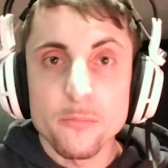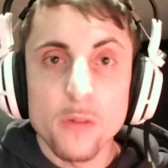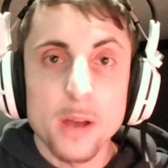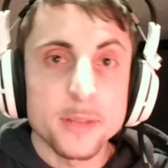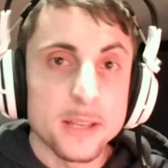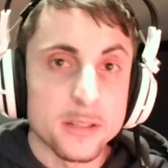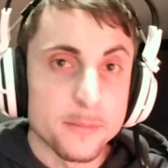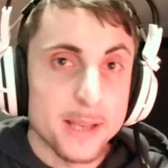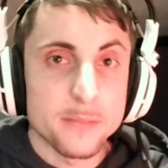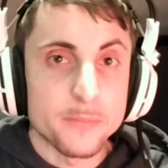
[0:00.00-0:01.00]
websites, the
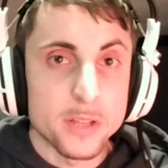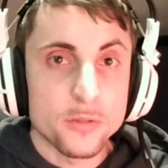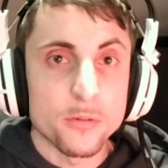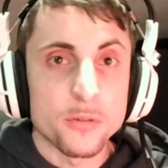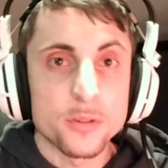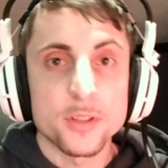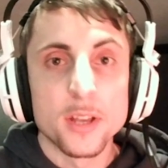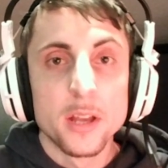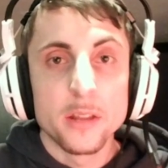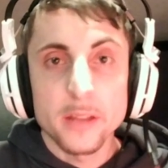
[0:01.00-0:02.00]
massive discords,
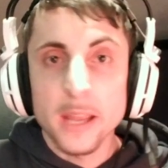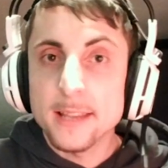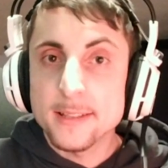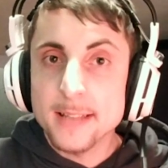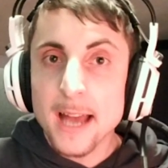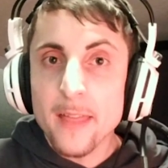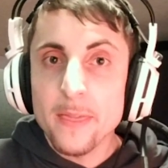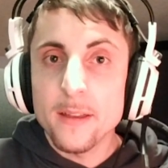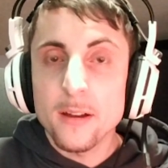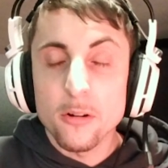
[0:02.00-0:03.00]
they
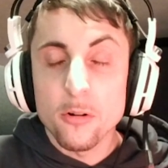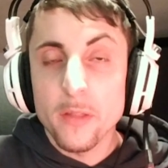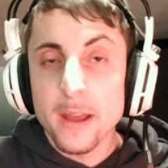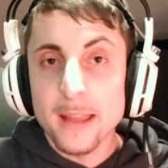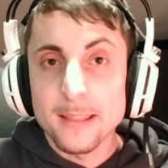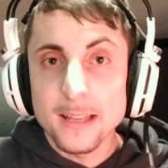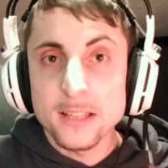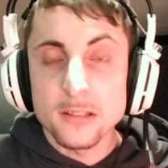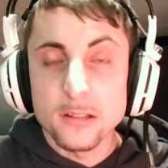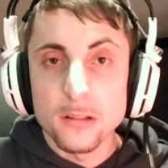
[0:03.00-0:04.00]
stand, or they at
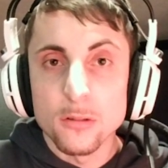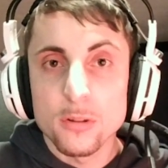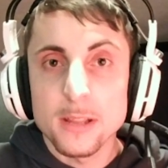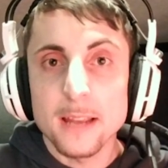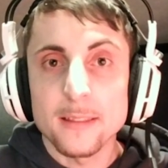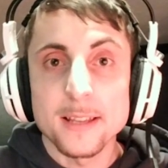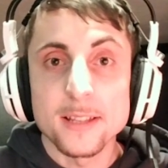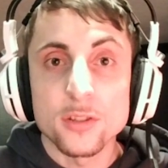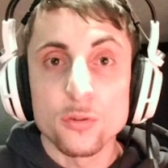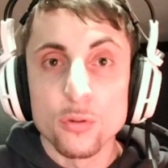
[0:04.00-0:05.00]
least look like they
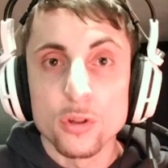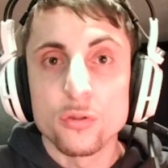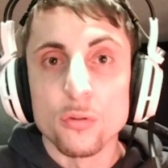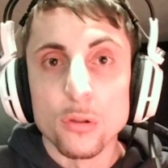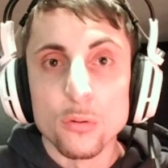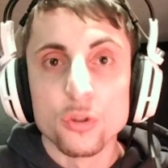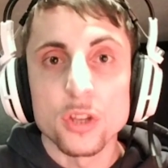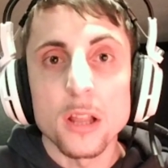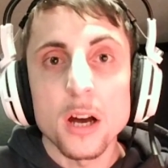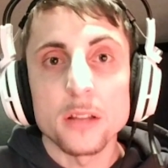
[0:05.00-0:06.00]
stood to lose
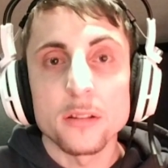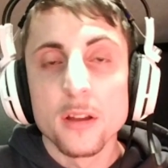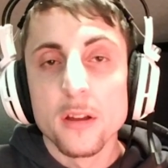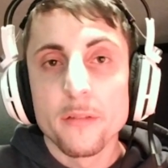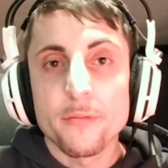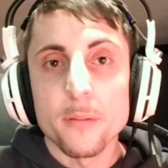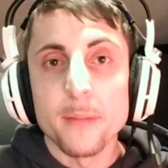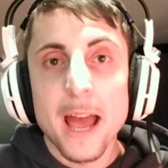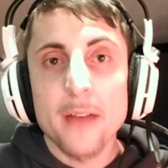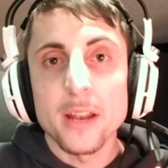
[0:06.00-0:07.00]
a lot from
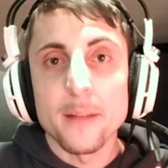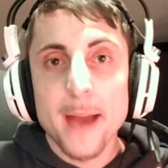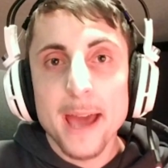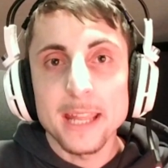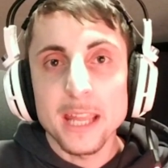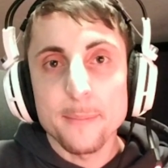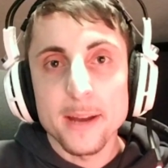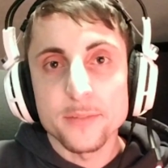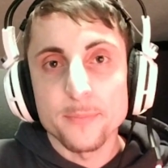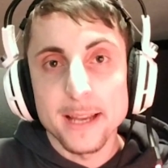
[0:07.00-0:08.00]
having a bad
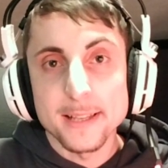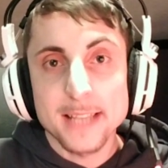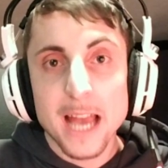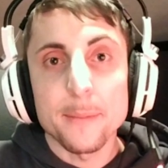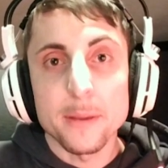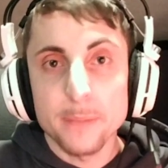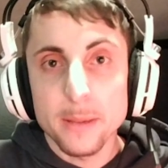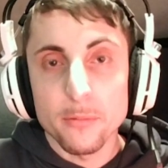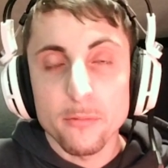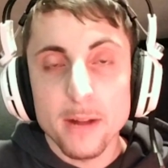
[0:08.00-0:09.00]
image by scamming
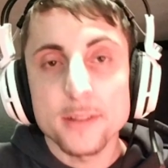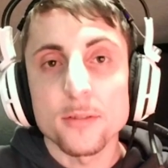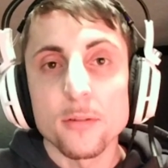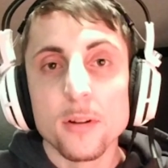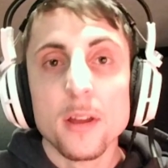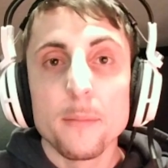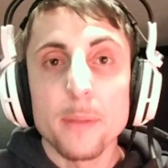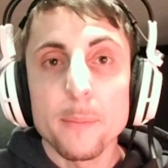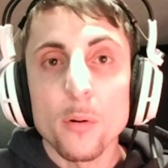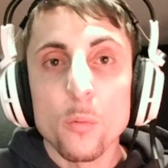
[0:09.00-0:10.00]
people, right? So
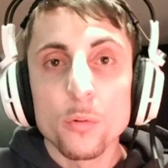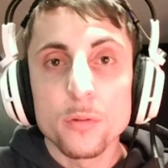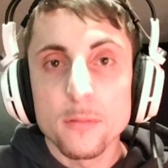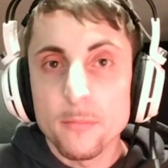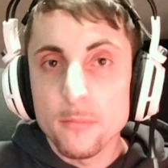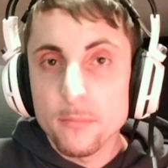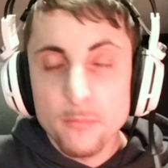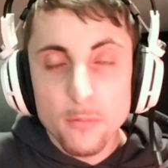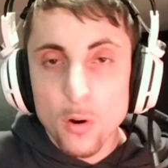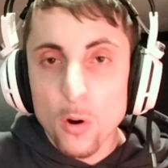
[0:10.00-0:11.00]
people would
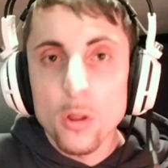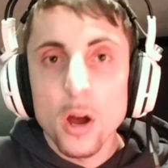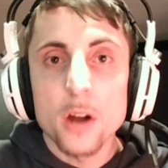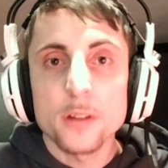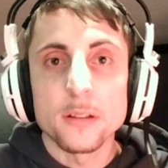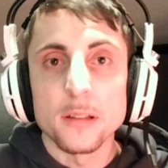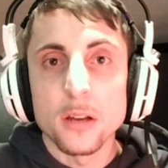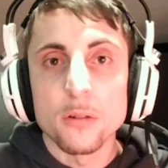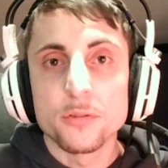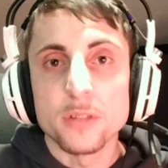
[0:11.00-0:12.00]
wholeheartedly
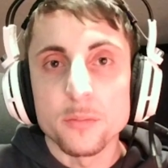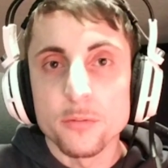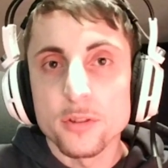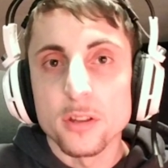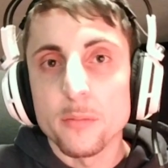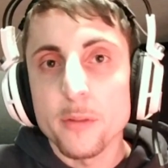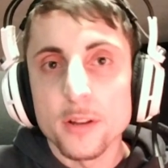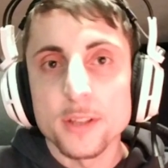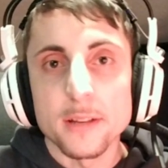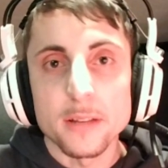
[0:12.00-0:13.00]
go to these boosting
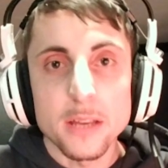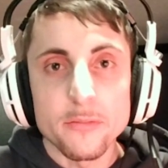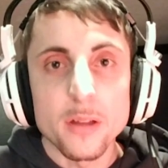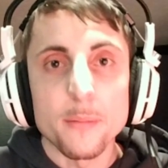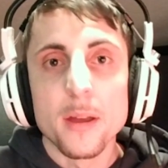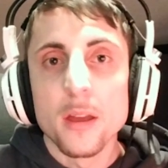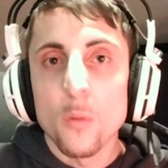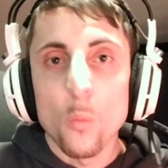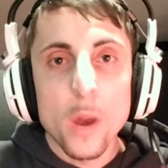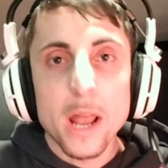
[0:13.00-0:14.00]
communities and give them
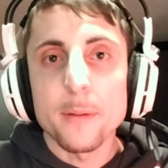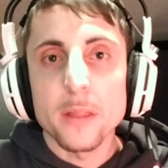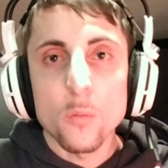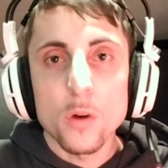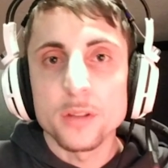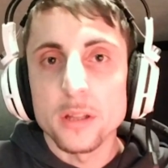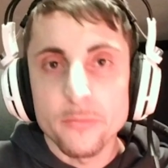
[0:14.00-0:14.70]
whatever they wanted